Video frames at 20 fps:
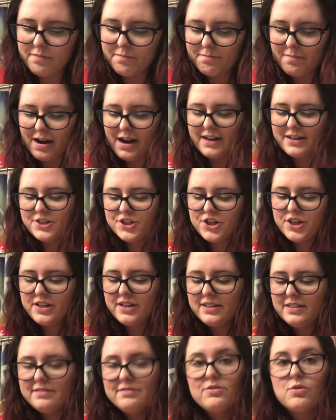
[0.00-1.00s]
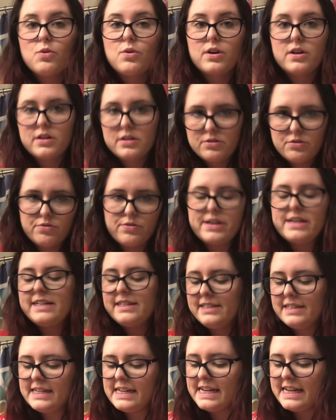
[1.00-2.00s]
matcha or
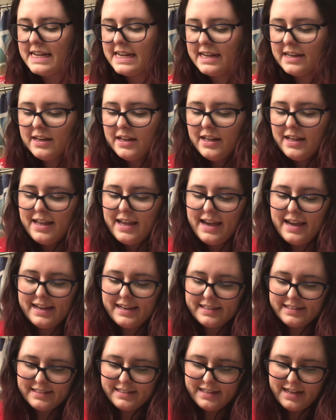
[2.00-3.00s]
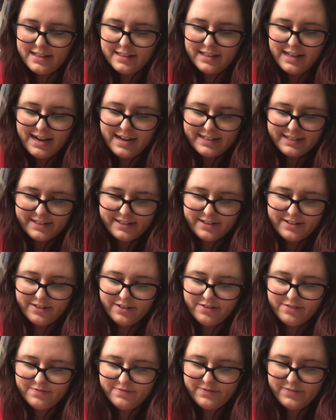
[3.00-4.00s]
green tea has a lot
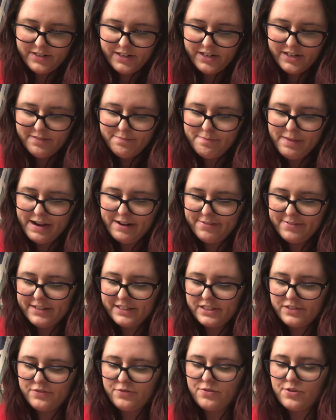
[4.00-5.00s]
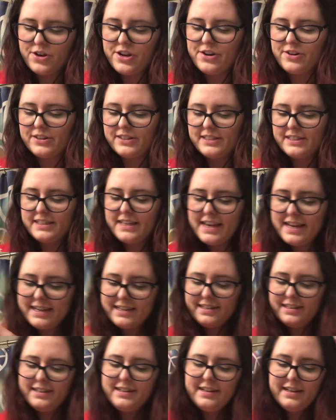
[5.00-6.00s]
of benefits for your
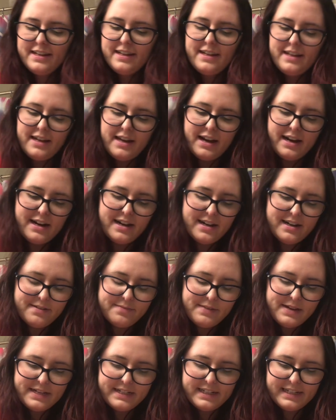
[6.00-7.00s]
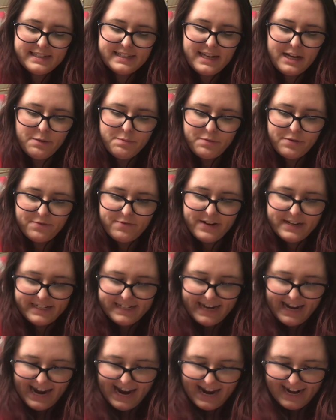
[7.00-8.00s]
skin. It does help
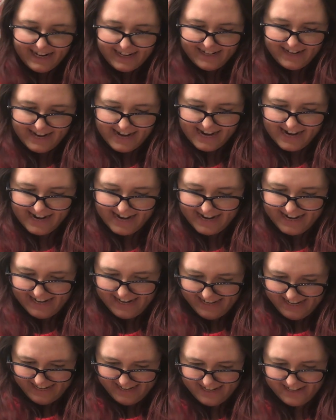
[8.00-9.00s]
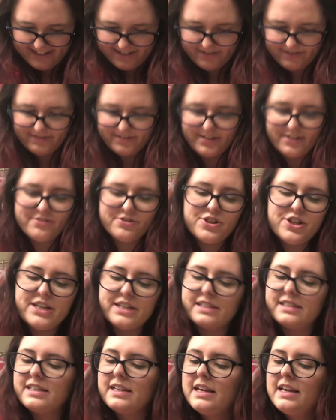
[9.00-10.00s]
prevent acne. Oh
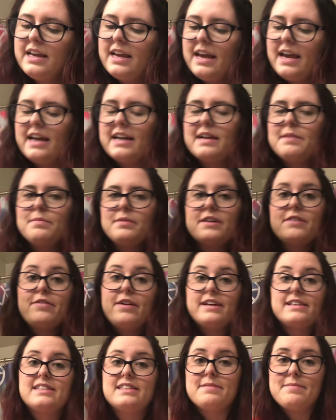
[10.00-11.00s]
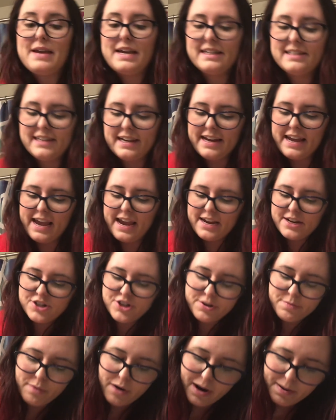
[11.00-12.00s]
geez. And I believe has some
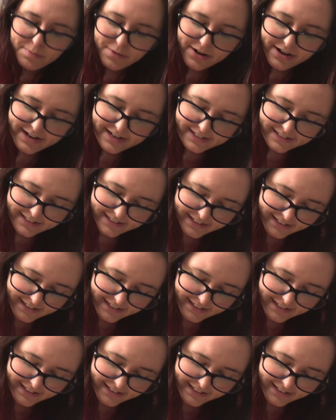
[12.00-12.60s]
anti-aging properties.